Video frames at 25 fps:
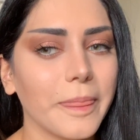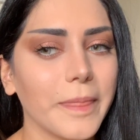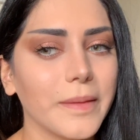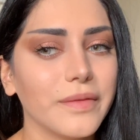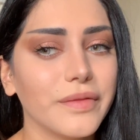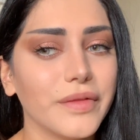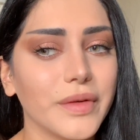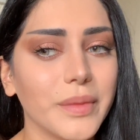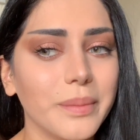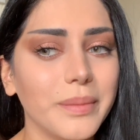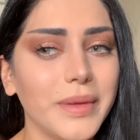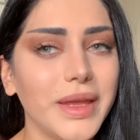
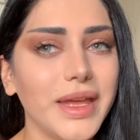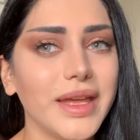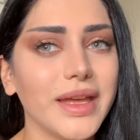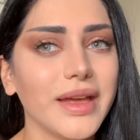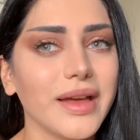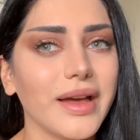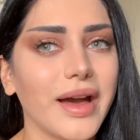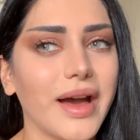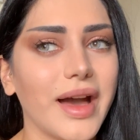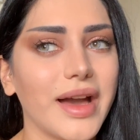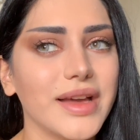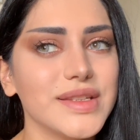for me,
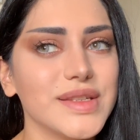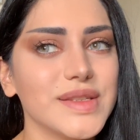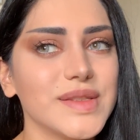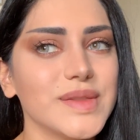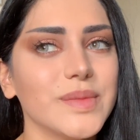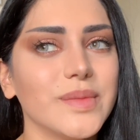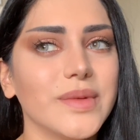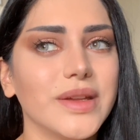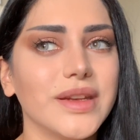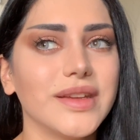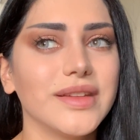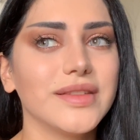I just
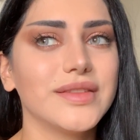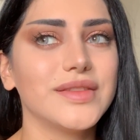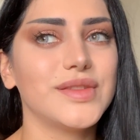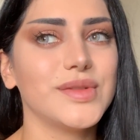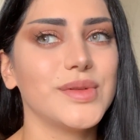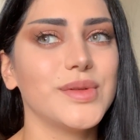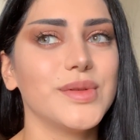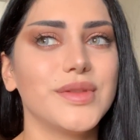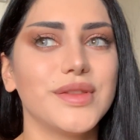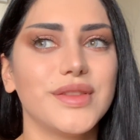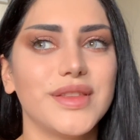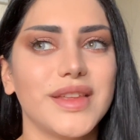want to
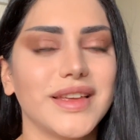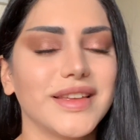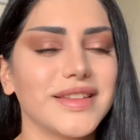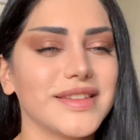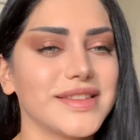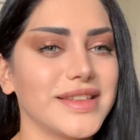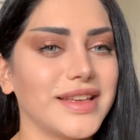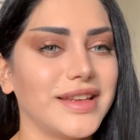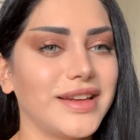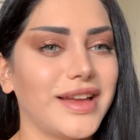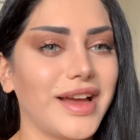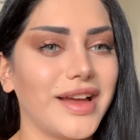do
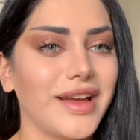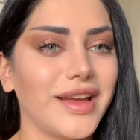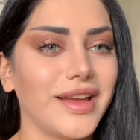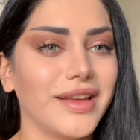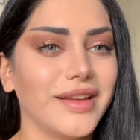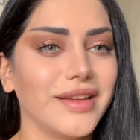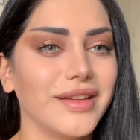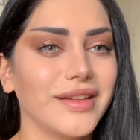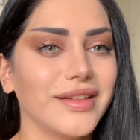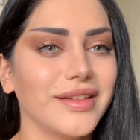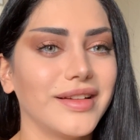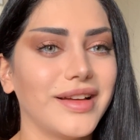things that
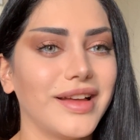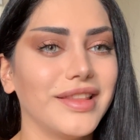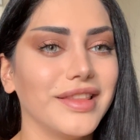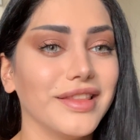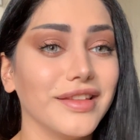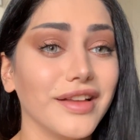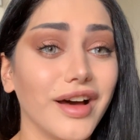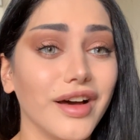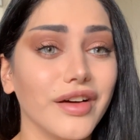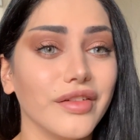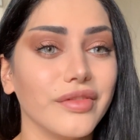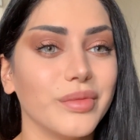I
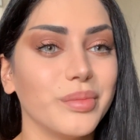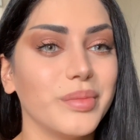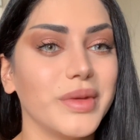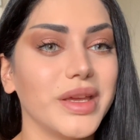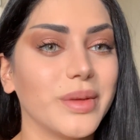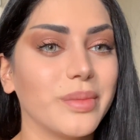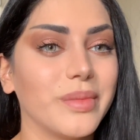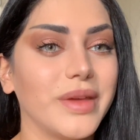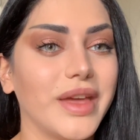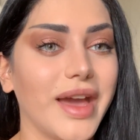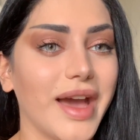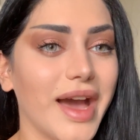love and
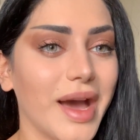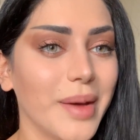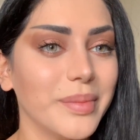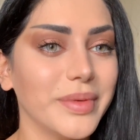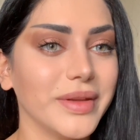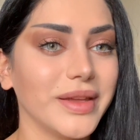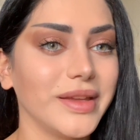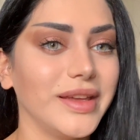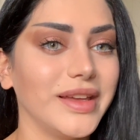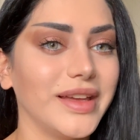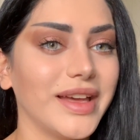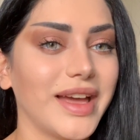make me
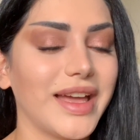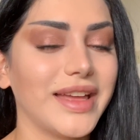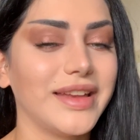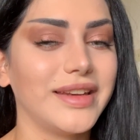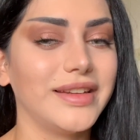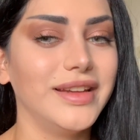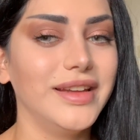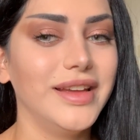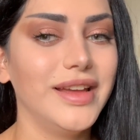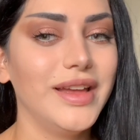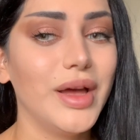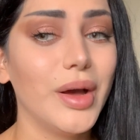happy,
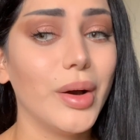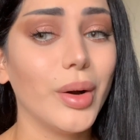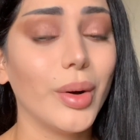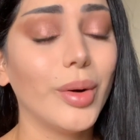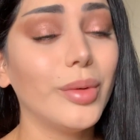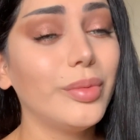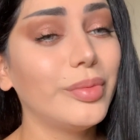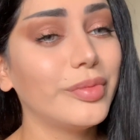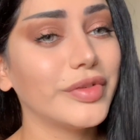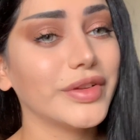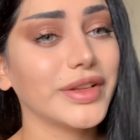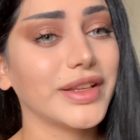and
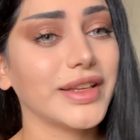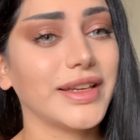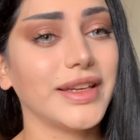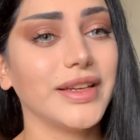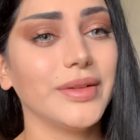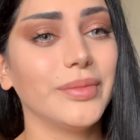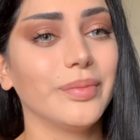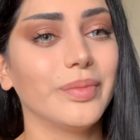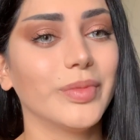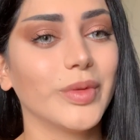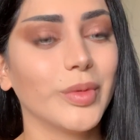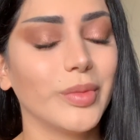
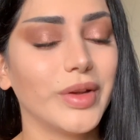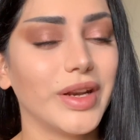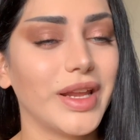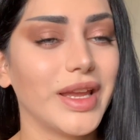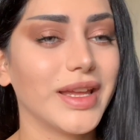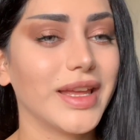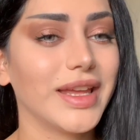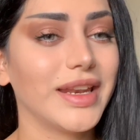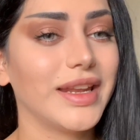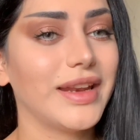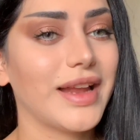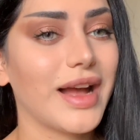hopefully when I
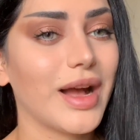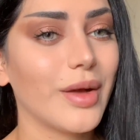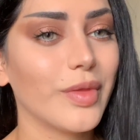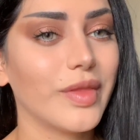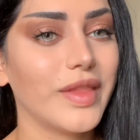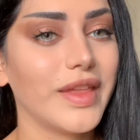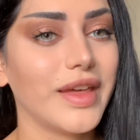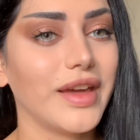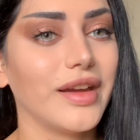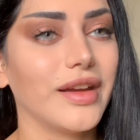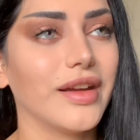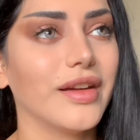get it out
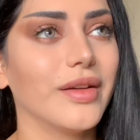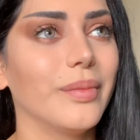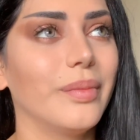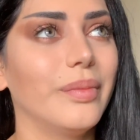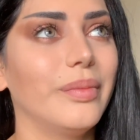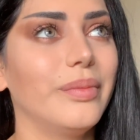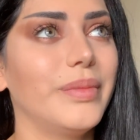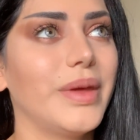there,